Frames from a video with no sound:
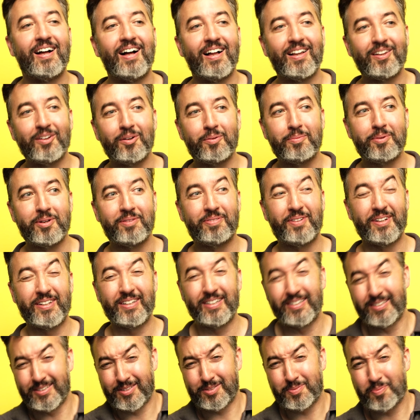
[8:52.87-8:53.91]
a little bit of
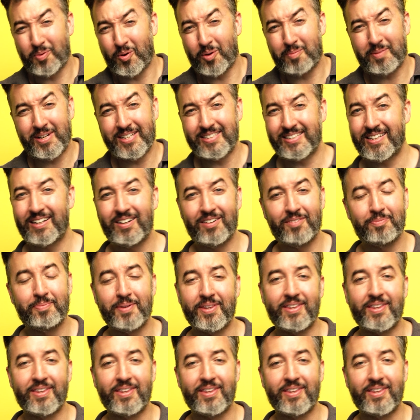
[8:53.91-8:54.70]
funding to support myself,